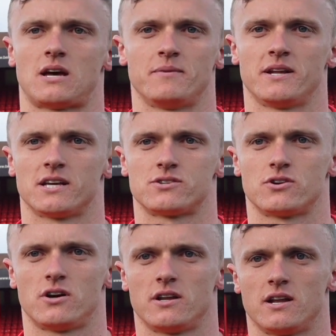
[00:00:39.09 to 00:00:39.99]
happening against
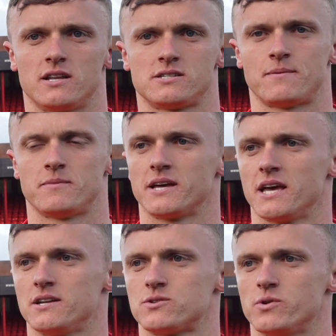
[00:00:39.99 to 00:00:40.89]
Drogheda and it's happening
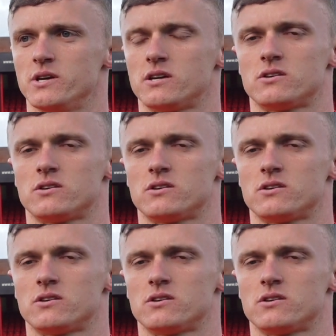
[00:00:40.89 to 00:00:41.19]
again this week.